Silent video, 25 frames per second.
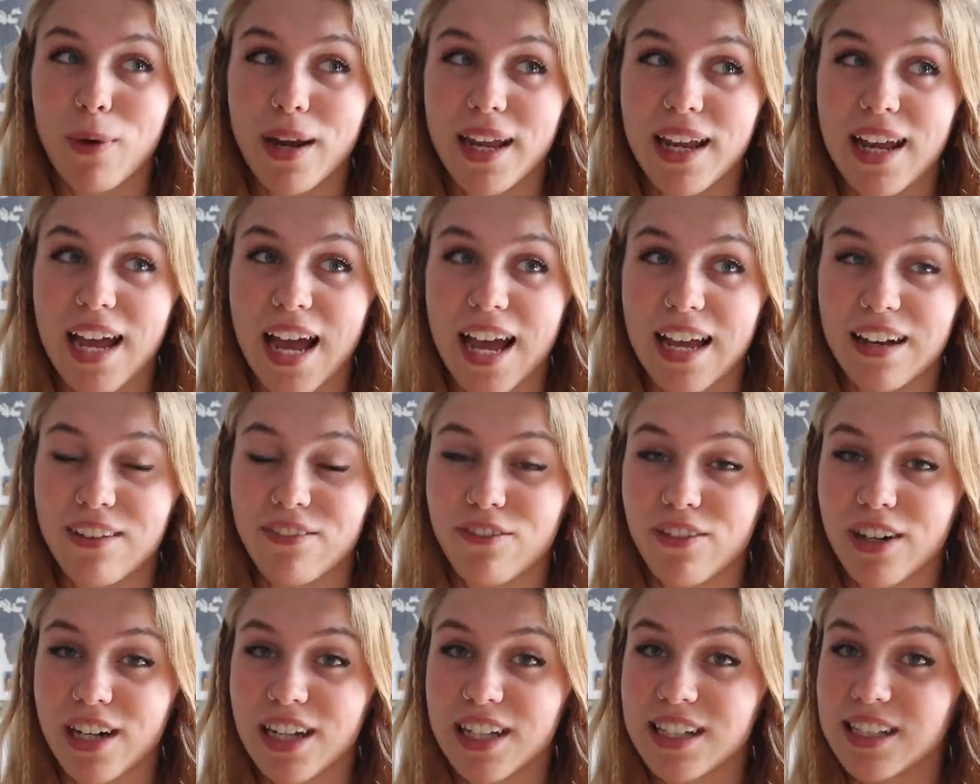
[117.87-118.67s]
we
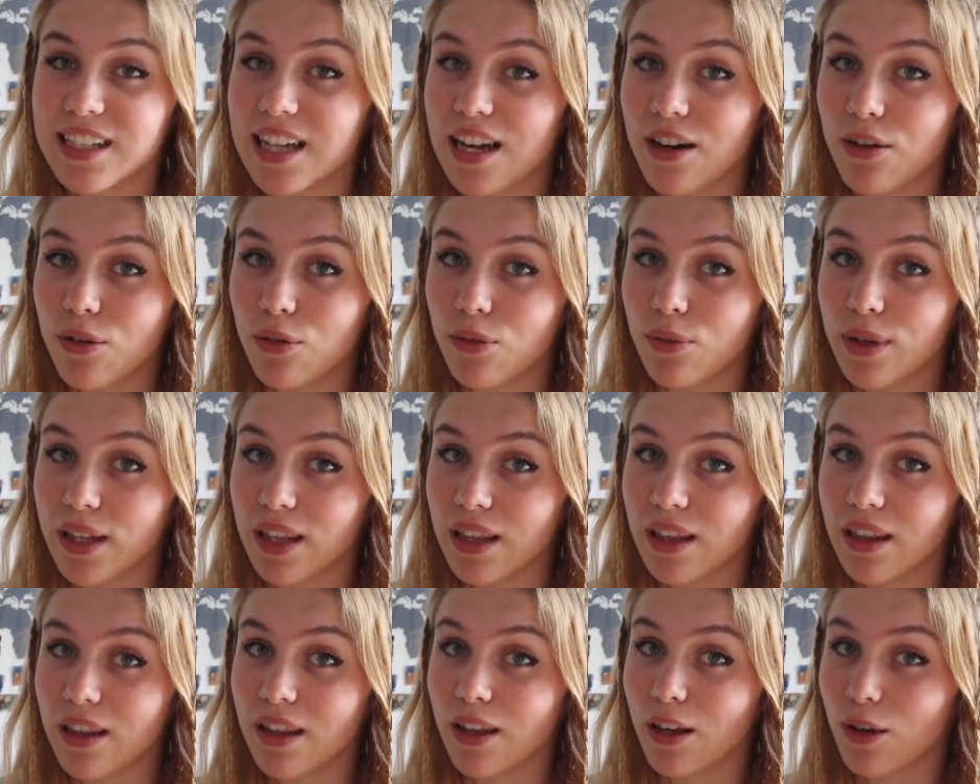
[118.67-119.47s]
hadn't really dealt with
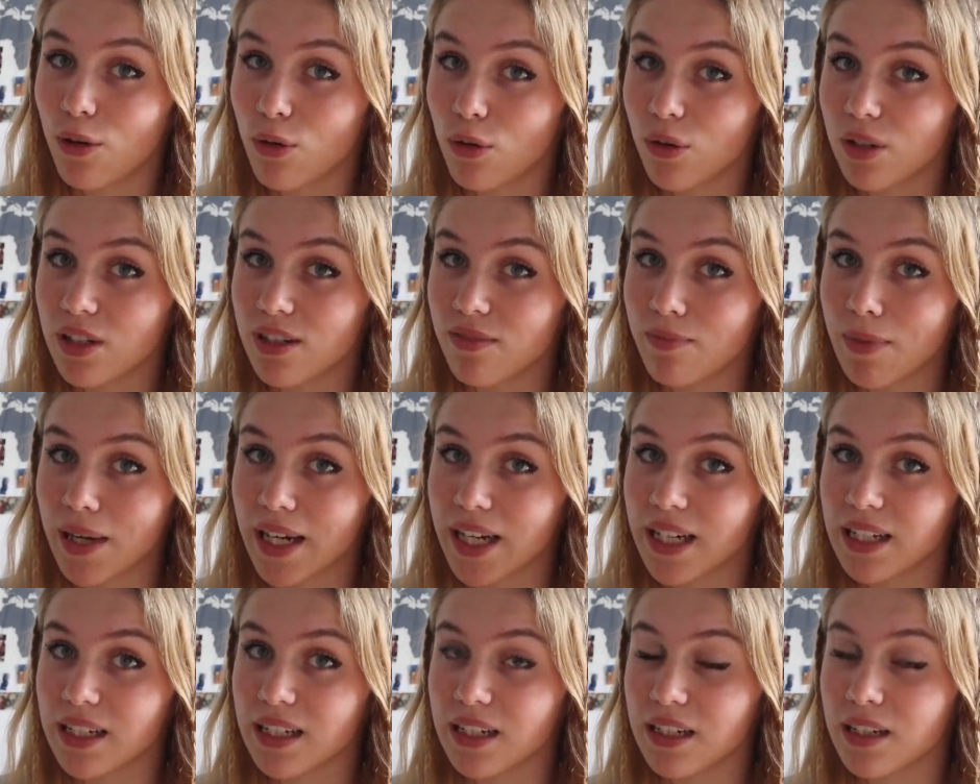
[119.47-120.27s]
the cause of
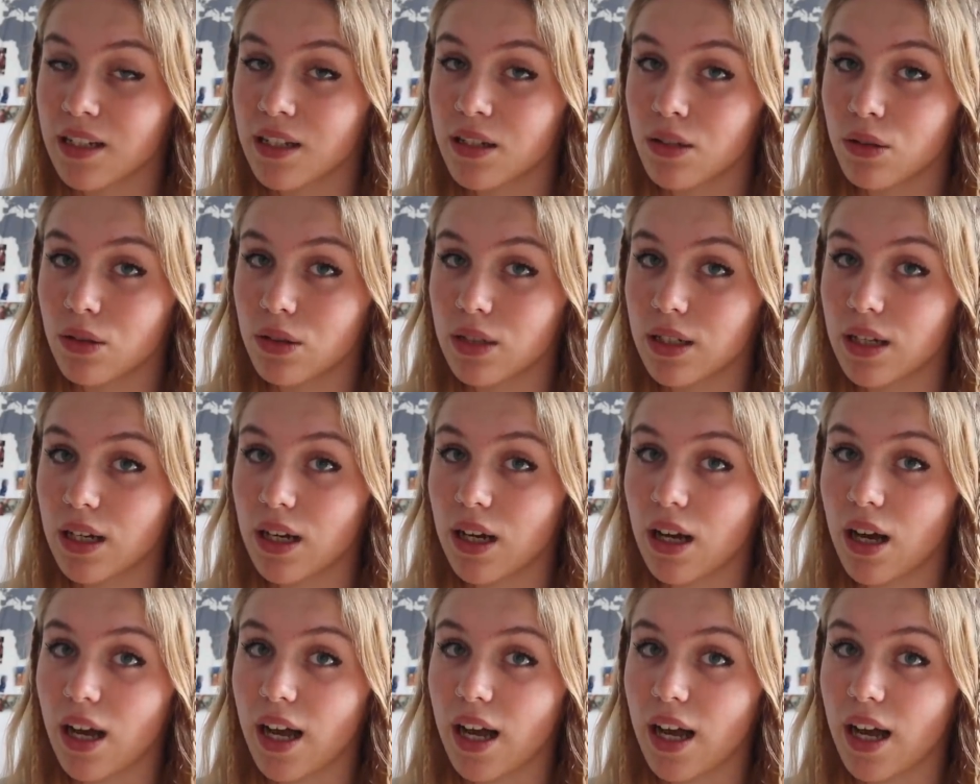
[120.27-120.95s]
my eating disorder.